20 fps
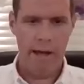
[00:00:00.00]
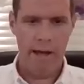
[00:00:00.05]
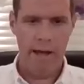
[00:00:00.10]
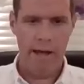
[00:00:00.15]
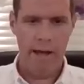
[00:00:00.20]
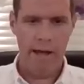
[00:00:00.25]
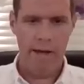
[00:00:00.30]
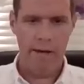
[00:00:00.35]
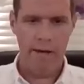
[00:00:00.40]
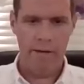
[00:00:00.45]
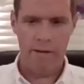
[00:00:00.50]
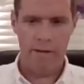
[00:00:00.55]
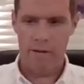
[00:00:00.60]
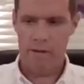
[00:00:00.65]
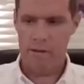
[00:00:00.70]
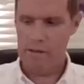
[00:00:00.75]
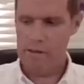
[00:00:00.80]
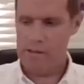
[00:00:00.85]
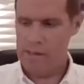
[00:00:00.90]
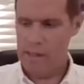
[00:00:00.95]
So,
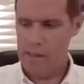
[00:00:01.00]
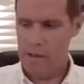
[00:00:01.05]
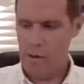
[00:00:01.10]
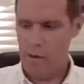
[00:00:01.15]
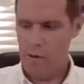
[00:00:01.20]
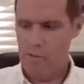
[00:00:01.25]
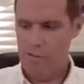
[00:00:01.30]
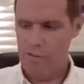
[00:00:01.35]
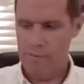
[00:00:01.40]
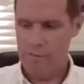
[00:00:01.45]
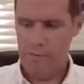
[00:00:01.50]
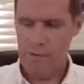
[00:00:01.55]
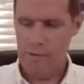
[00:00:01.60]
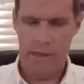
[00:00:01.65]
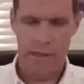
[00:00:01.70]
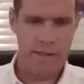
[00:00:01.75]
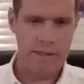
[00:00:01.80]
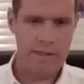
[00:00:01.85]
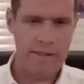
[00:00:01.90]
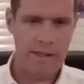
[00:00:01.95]
okay,
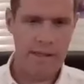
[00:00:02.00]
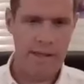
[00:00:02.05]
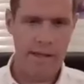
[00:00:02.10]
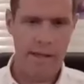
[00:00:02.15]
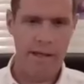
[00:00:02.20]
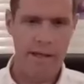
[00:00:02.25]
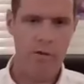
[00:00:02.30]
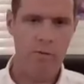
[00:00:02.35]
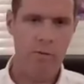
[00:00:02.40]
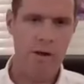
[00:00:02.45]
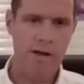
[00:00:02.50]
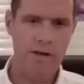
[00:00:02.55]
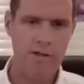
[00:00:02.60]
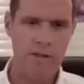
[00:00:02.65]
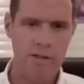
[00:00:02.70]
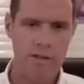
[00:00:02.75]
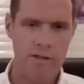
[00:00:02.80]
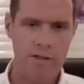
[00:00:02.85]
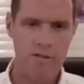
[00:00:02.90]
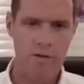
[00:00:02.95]
going to sign
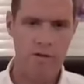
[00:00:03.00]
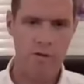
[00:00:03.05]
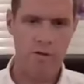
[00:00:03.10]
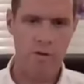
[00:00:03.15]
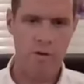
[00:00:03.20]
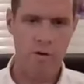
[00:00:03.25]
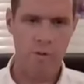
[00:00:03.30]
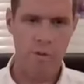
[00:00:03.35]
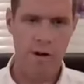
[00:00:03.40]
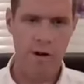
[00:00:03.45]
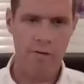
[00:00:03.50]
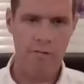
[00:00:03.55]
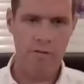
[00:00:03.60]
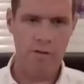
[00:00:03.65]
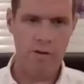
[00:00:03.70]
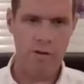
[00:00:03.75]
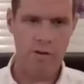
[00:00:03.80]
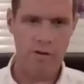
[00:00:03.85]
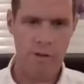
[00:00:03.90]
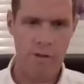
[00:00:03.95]
off. Like I say, any
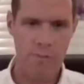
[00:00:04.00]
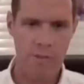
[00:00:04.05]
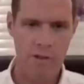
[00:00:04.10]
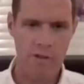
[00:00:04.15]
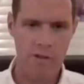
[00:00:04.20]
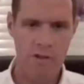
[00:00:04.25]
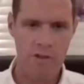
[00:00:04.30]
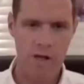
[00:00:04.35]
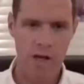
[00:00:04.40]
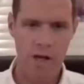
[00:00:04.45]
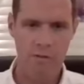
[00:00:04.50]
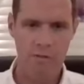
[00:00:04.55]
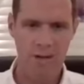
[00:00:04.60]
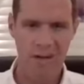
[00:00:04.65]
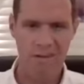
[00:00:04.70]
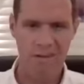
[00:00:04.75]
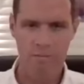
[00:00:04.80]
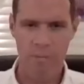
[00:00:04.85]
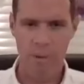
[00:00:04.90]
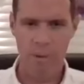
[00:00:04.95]
questions or
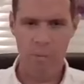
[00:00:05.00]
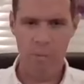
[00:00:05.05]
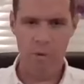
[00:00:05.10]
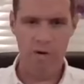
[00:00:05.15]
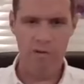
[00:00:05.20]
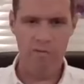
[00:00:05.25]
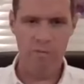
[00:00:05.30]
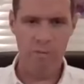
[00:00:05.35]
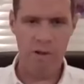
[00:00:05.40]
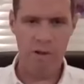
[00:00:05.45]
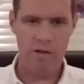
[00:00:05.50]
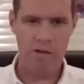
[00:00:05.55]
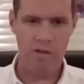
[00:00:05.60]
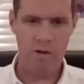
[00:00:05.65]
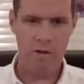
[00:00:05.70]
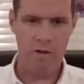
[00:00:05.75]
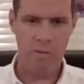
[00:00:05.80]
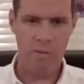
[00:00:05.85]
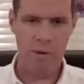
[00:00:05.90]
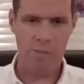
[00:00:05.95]
whatever, just give me a
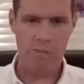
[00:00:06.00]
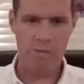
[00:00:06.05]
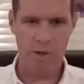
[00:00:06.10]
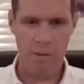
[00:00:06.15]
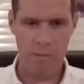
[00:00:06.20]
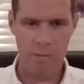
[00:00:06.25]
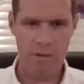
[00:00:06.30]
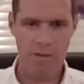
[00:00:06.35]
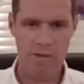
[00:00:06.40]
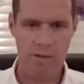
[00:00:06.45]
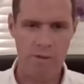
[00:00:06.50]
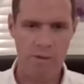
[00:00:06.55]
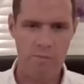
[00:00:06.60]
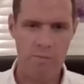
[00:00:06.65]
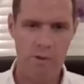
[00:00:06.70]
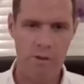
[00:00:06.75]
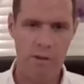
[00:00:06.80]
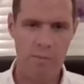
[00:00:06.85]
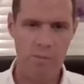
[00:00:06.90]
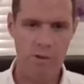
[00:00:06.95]
shout. I have a bit more
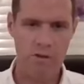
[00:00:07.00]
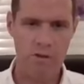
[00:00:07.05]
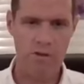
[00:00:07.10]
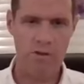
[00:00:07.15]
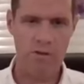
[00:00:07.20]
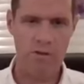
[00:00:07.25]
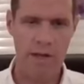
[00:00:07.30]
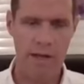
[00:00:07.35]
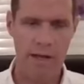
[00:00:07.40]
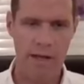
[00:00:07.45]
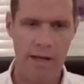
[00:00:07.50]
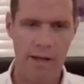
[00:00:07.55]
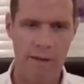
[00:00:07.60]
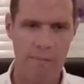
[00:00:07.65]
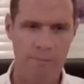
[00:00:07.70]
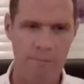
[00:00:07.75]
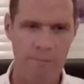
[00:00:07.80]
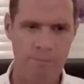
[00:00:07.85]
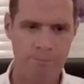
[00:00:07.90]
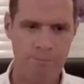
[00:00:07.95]
information on the website, but
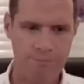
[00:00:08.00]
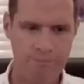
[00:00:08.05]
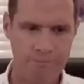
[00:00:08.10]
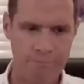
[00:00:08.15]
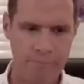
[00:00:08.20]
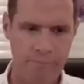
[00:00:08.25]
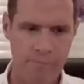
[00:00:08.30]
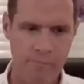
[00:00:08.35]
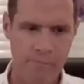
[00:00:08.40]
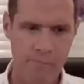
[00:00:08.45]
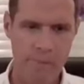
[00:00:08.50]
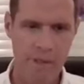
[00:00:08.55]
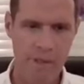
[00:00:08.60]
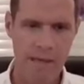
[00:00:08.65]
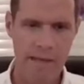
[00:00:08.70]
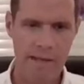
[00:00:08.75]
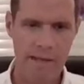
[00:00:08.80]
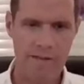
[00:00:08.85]
this is pretty much